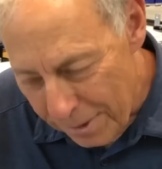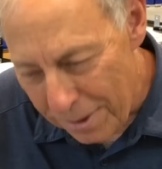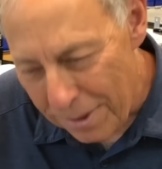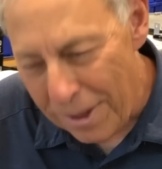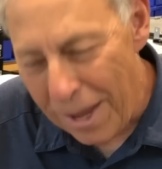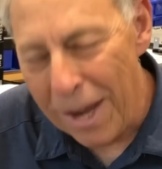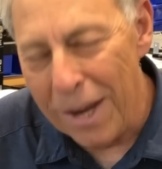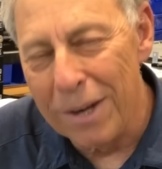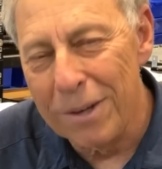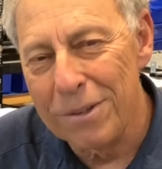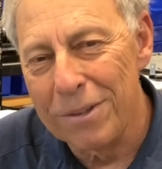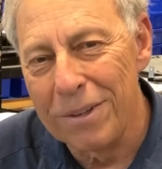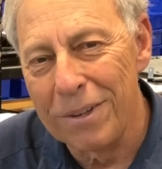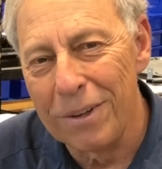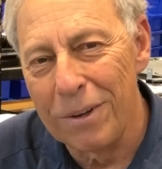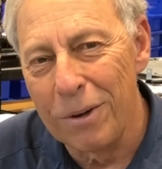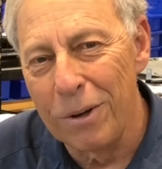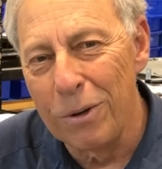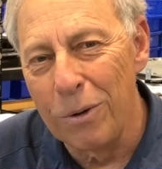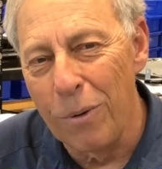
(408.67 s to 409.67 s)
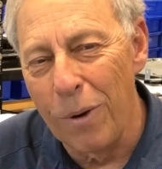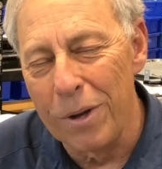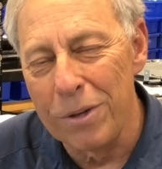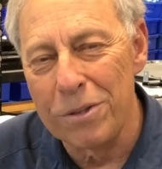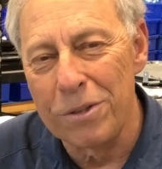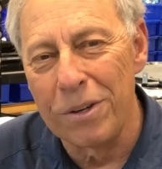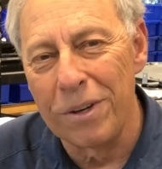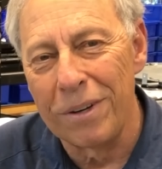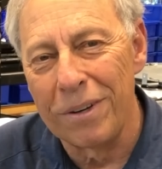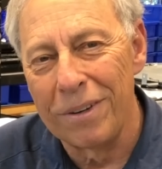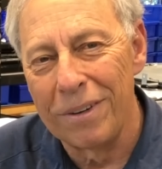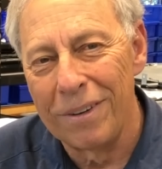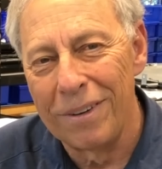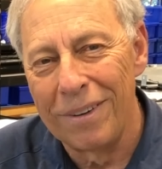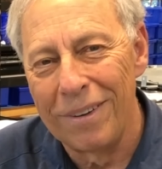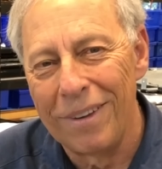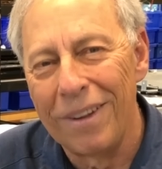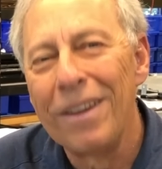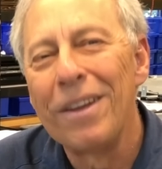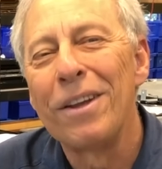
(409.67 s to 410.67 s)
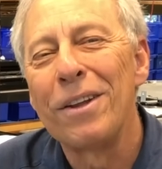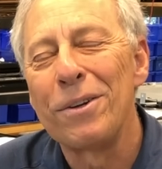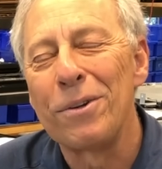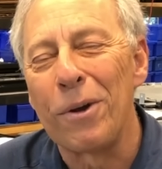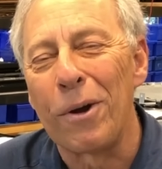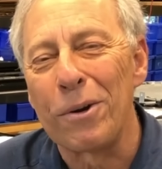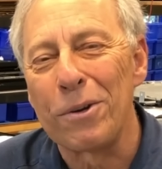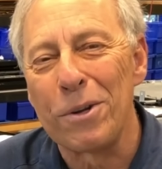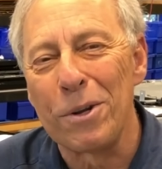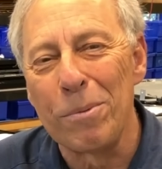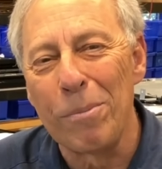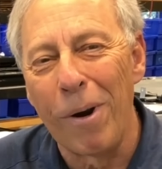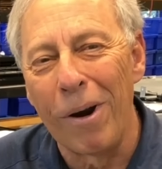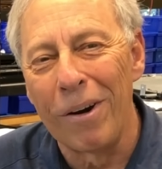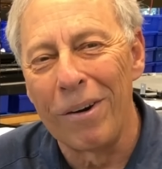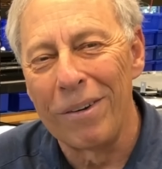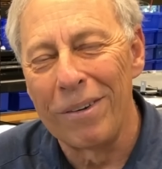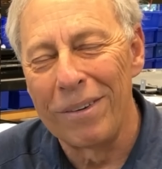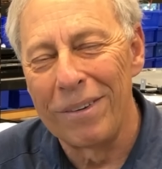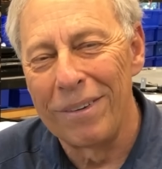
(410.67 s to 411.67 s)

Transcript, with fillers: Thanks. Good question. Talk to you tomorrow.